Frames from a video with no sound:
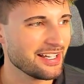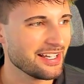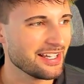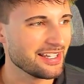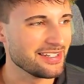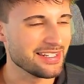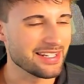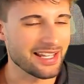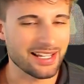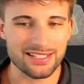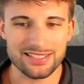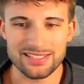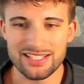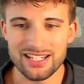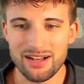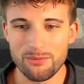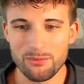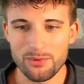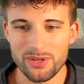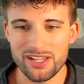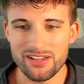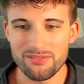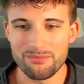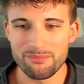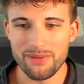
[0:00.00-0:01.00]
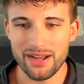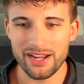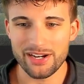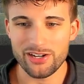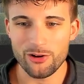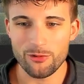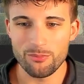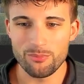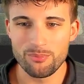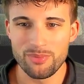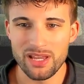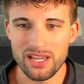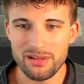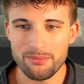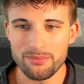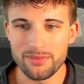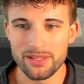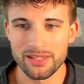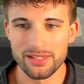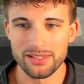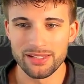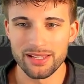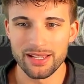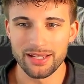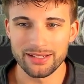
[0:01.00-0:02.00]
Next up, we have Michael
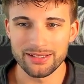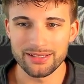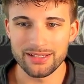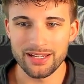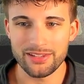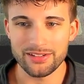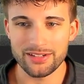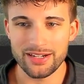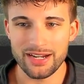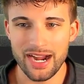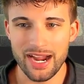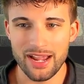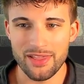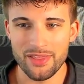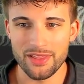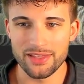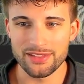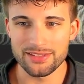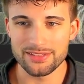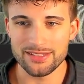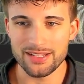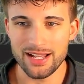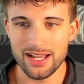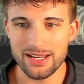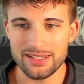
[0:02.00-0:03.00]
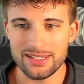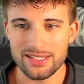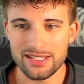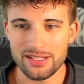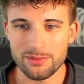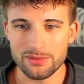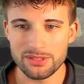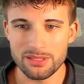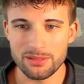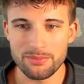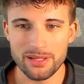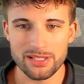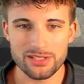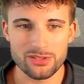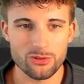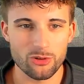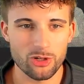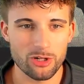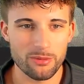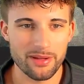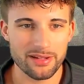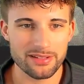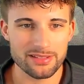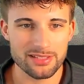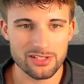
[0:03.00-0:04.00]
Pittman, another guy that's not dealing with the best
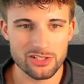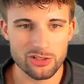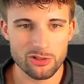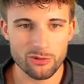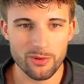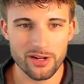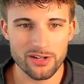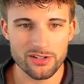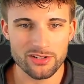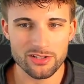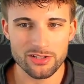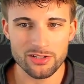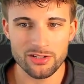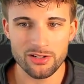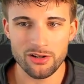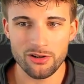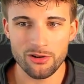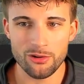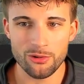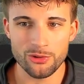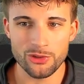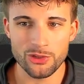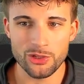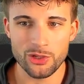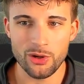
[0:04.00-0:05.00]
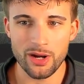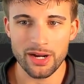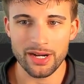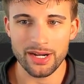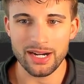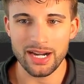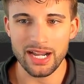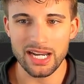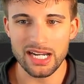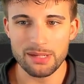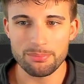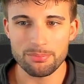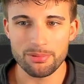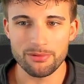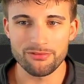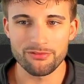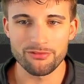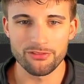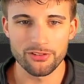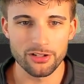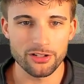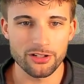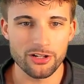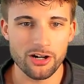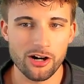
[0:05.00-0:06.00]
quarterback situation, although I kind of
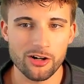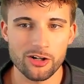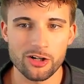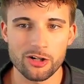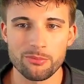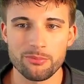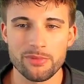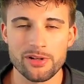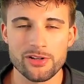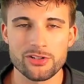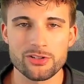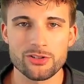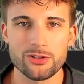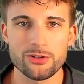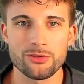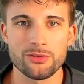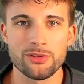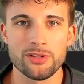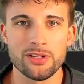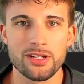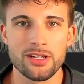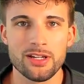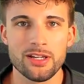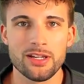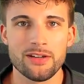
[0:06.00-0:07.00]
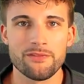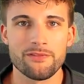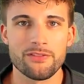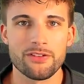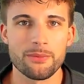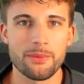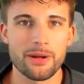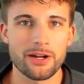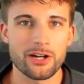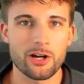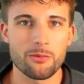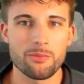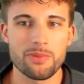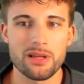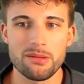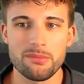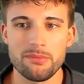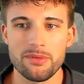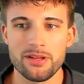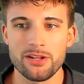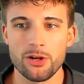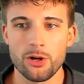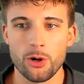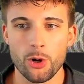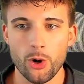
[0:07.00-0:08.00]
prefer Gardner Minshew for Michael
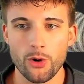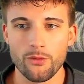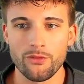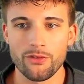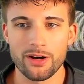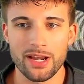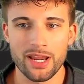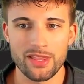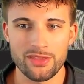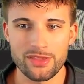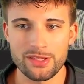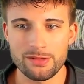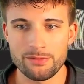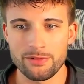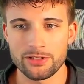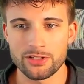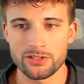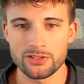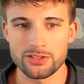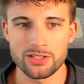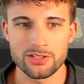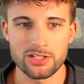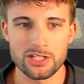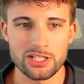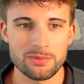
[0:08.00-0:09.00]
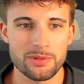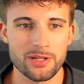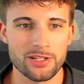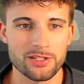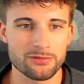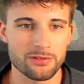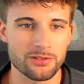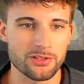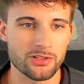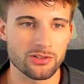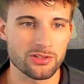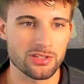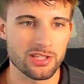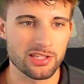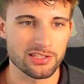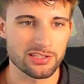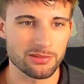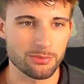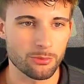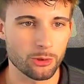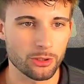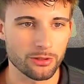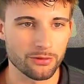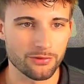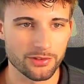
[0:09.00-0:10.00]
Pittman over Anthony Richardson, just because Richardson's
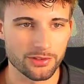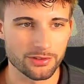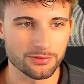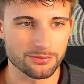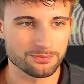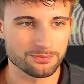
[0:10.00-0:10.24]
more of a